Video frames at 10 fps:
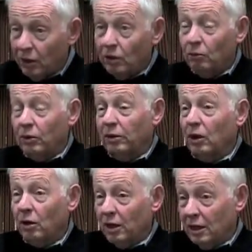with
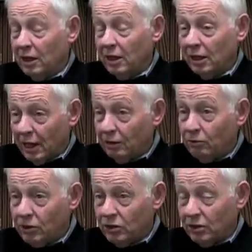hardly any
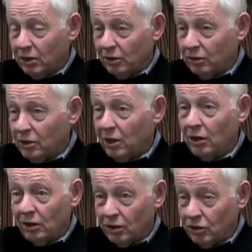language skills and
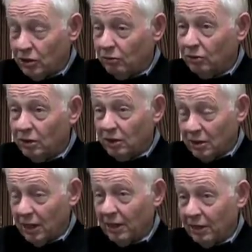all these children to
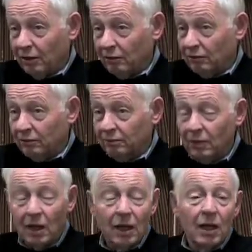take care of.
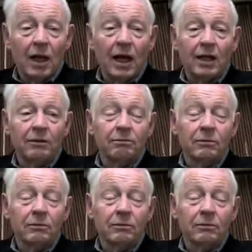And